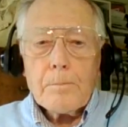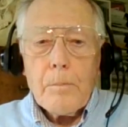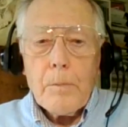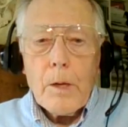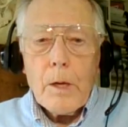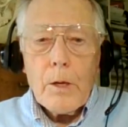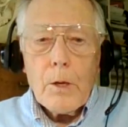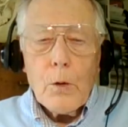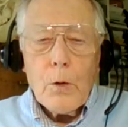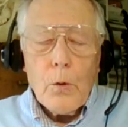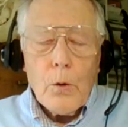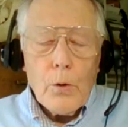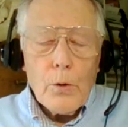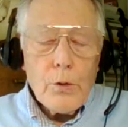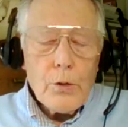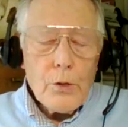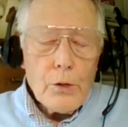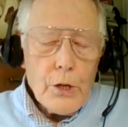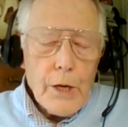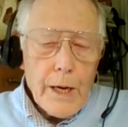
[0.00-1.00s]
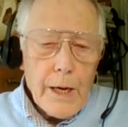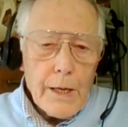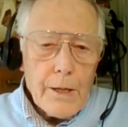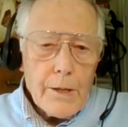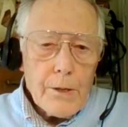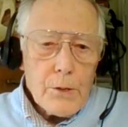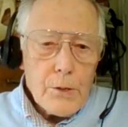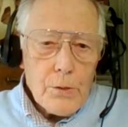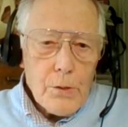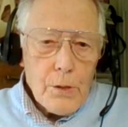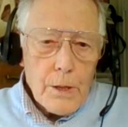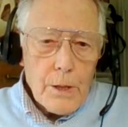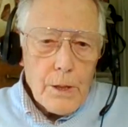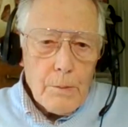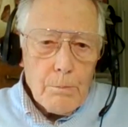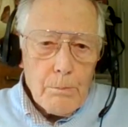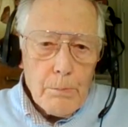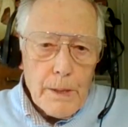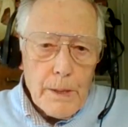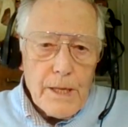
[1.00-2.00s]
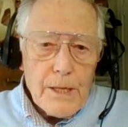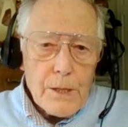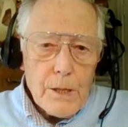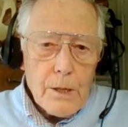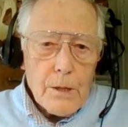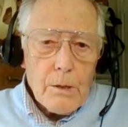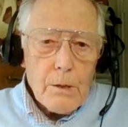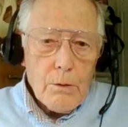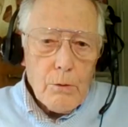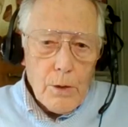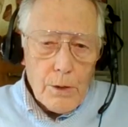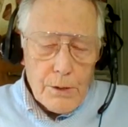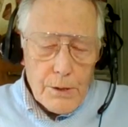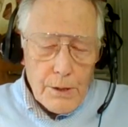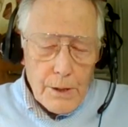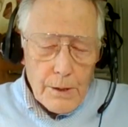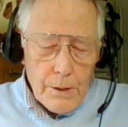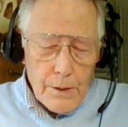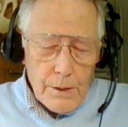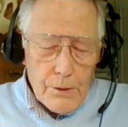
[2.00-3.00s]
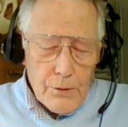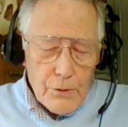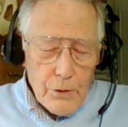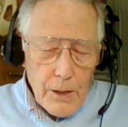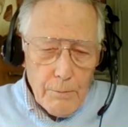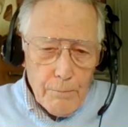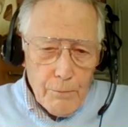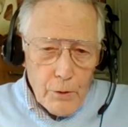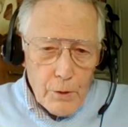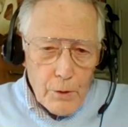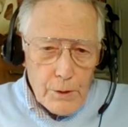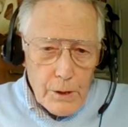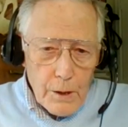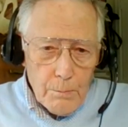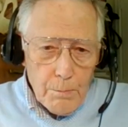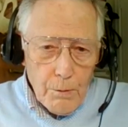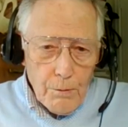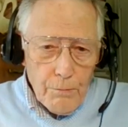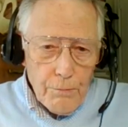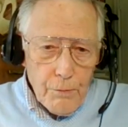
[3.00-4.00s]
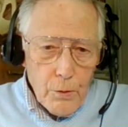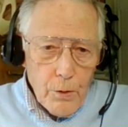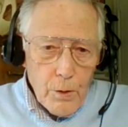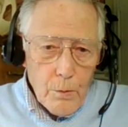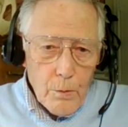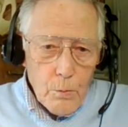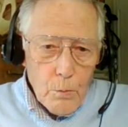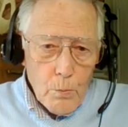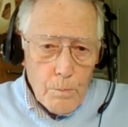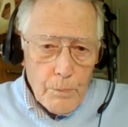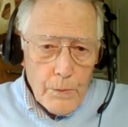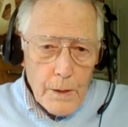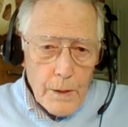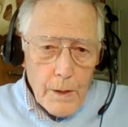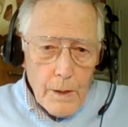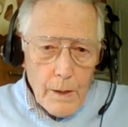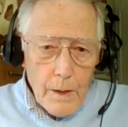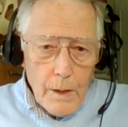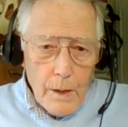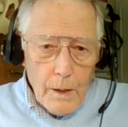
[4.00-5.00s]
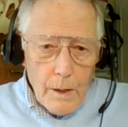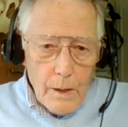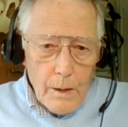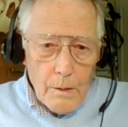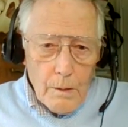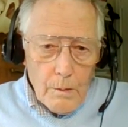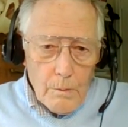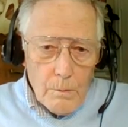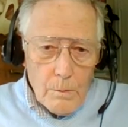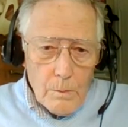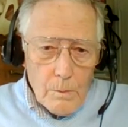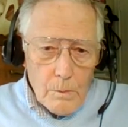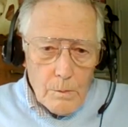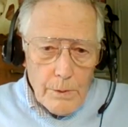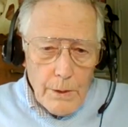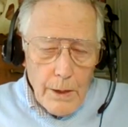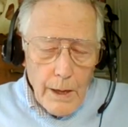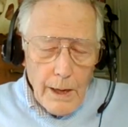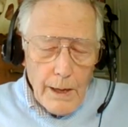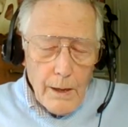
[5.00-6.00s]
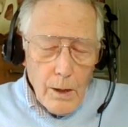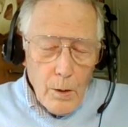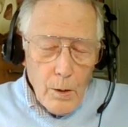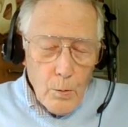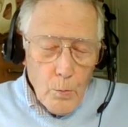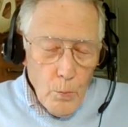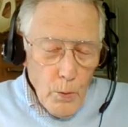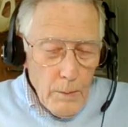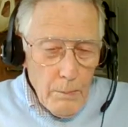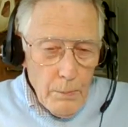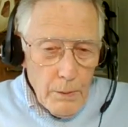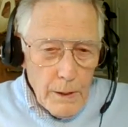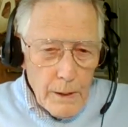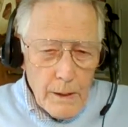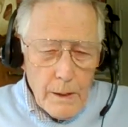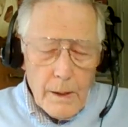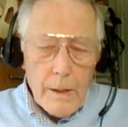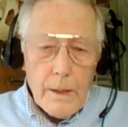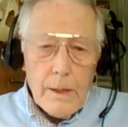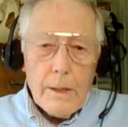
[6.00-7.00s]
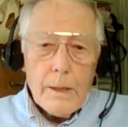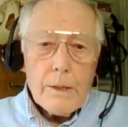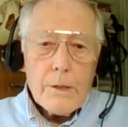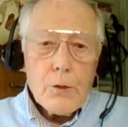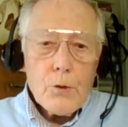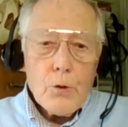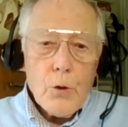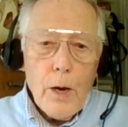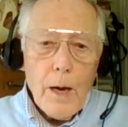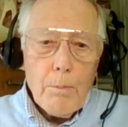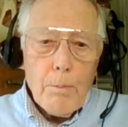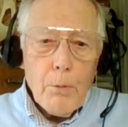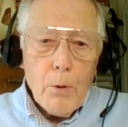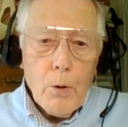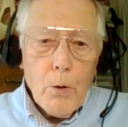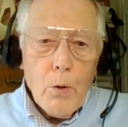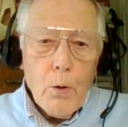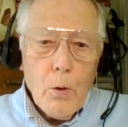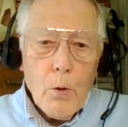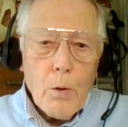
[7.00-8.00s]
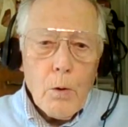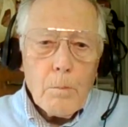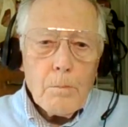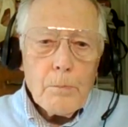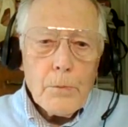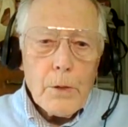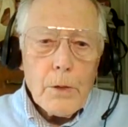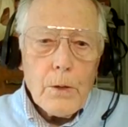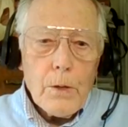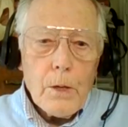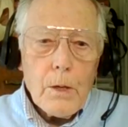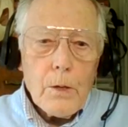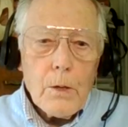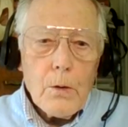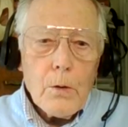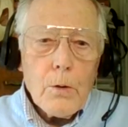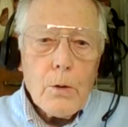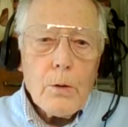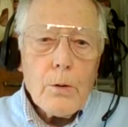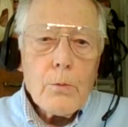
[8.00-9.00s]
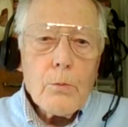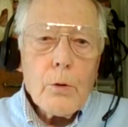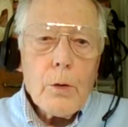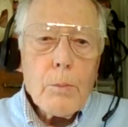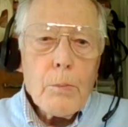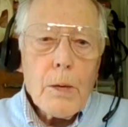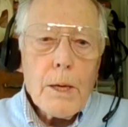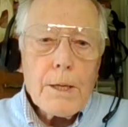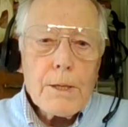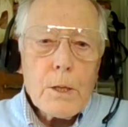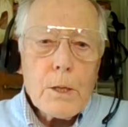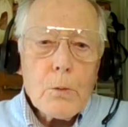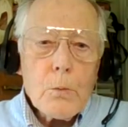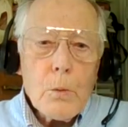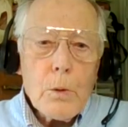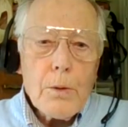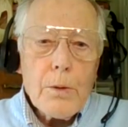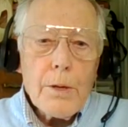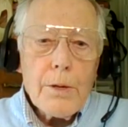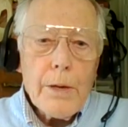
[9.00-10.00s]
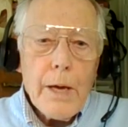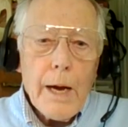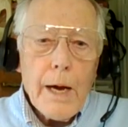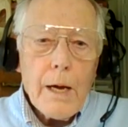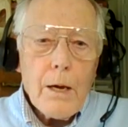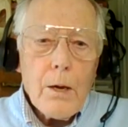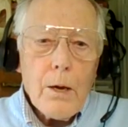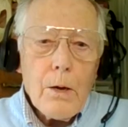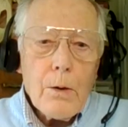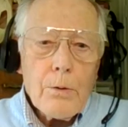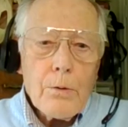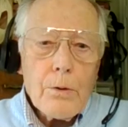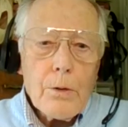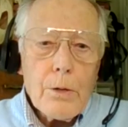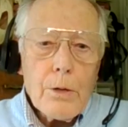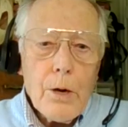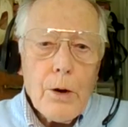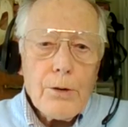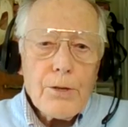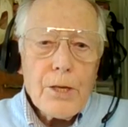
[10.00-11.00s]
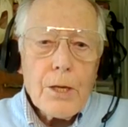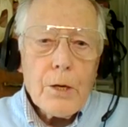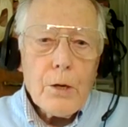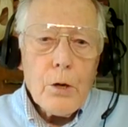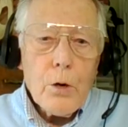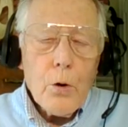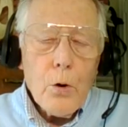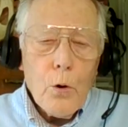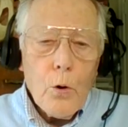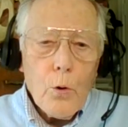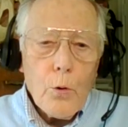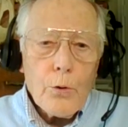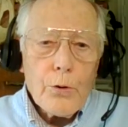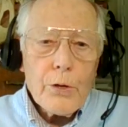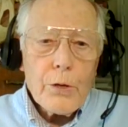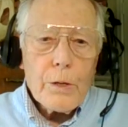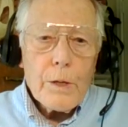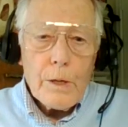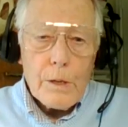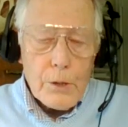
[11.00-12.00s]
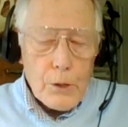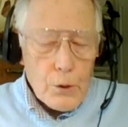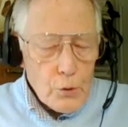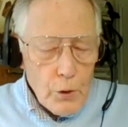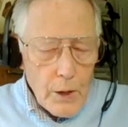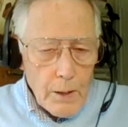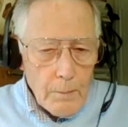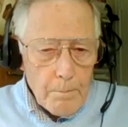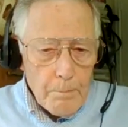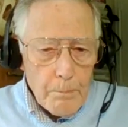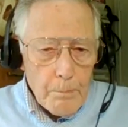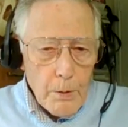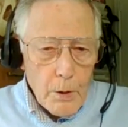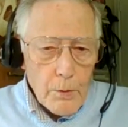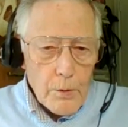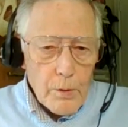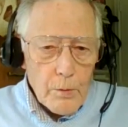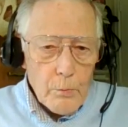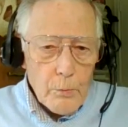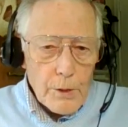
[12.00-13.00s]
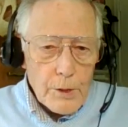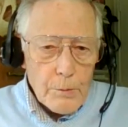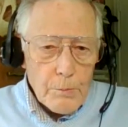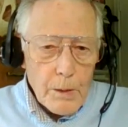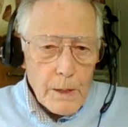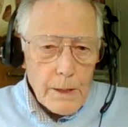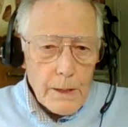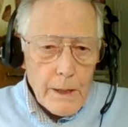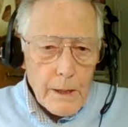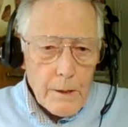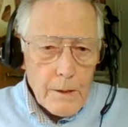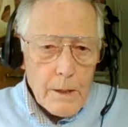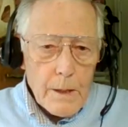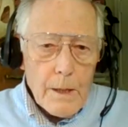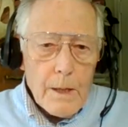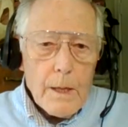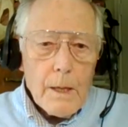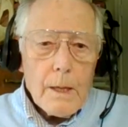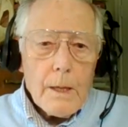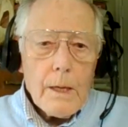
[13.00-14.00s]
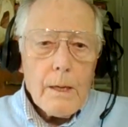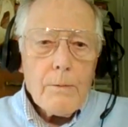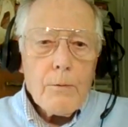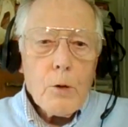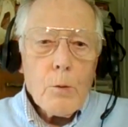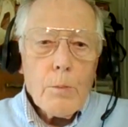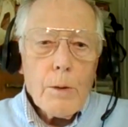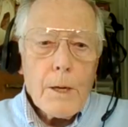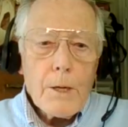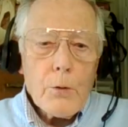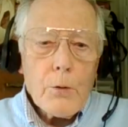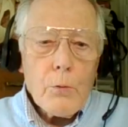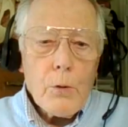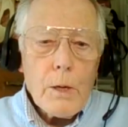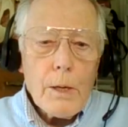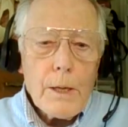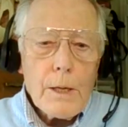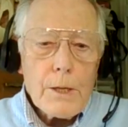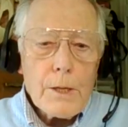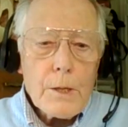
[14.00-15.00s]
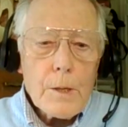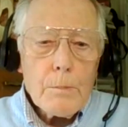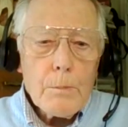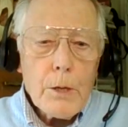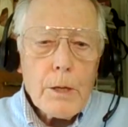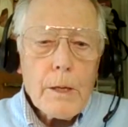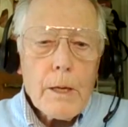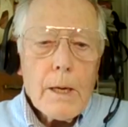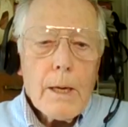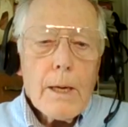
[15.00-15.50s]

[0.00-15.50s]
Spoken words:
you could change the beta cross-under strap, for example, for a nylon webbing strap, or you could replace it with a nylon yachting cord strap, both of which might give you better release. But